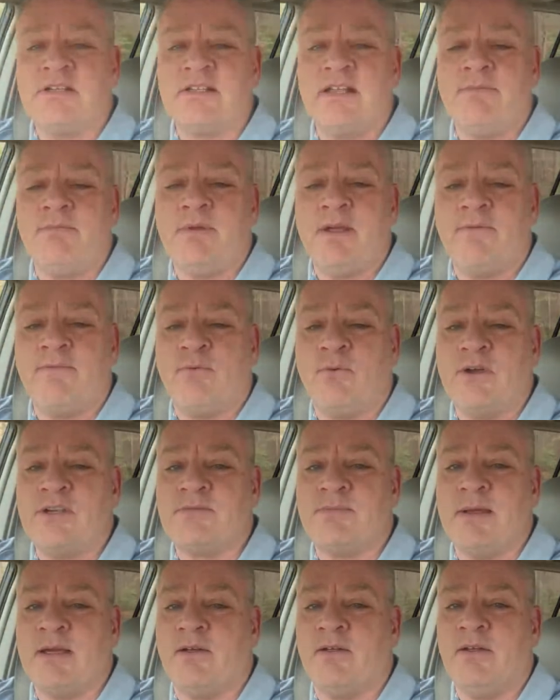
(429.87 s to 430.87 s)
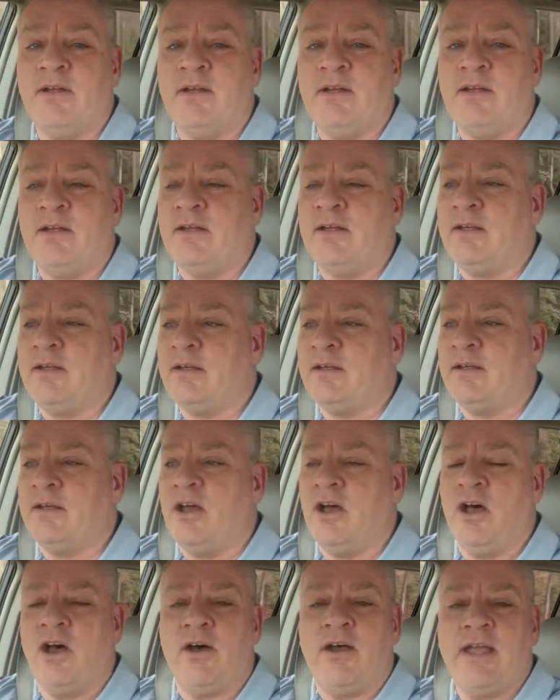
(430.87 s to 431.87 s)
leaving me a voicemail.
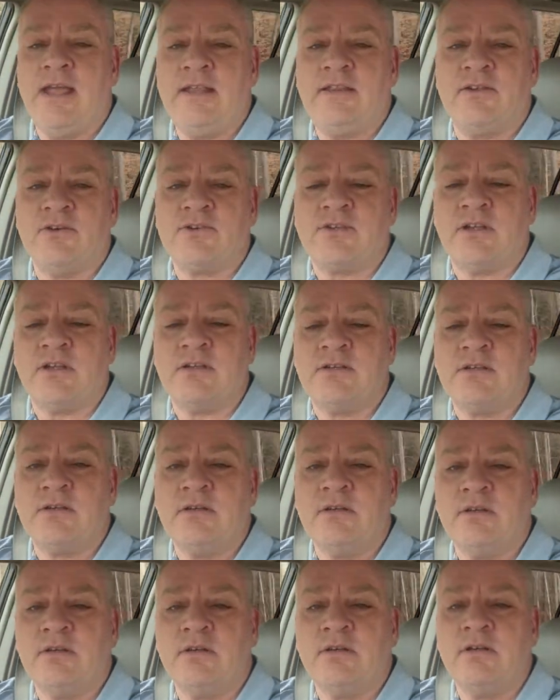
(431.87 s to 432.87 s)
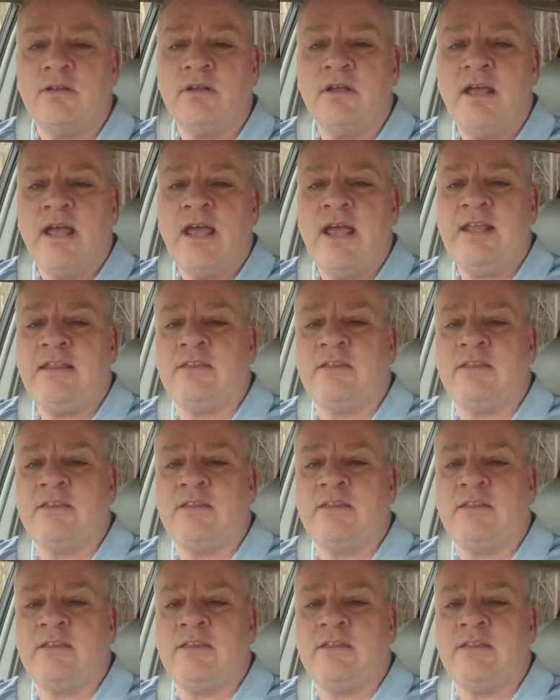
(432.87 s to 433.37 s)
Oh, I hate those things. Hate